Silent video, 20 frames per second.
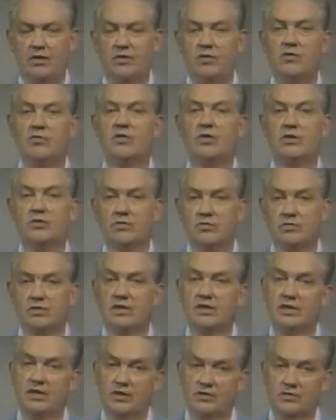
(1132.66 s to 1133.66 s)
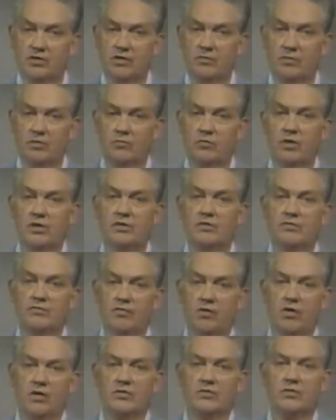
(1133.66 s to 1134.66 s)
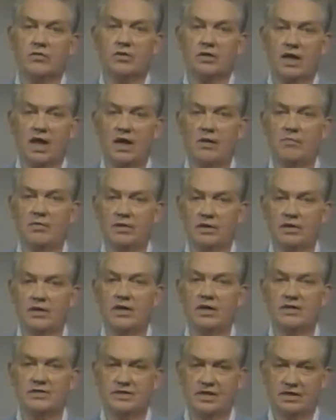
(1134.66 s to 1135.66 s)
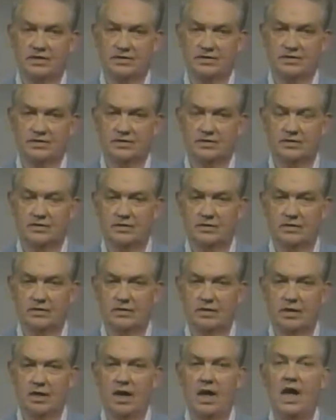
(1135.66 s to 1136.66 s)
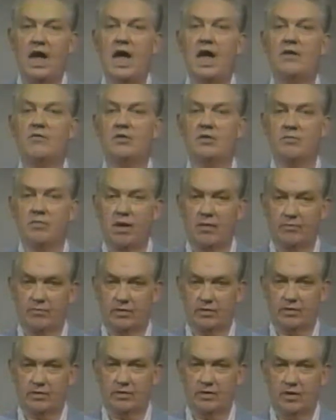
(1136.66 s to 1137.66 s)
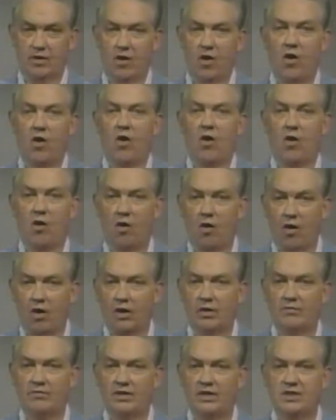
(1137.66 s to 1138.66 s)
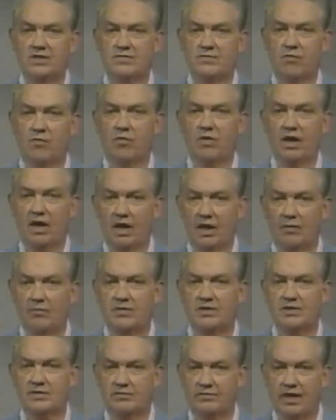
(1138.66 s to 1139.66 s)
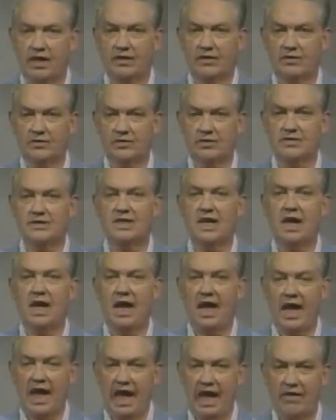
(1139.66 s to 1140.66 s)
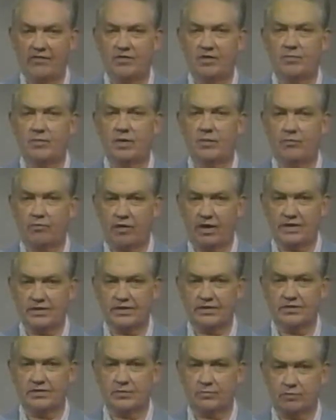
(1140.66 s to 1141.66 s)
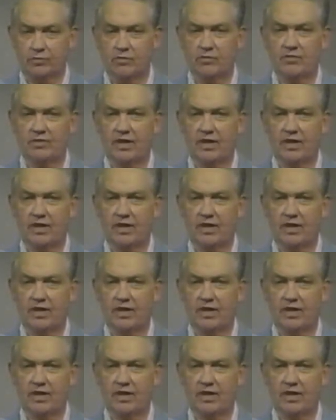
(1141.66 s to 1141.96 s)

you can usually determine whether fault or liability exists. And remember, all of these 4 elements of negligence have to be present to prove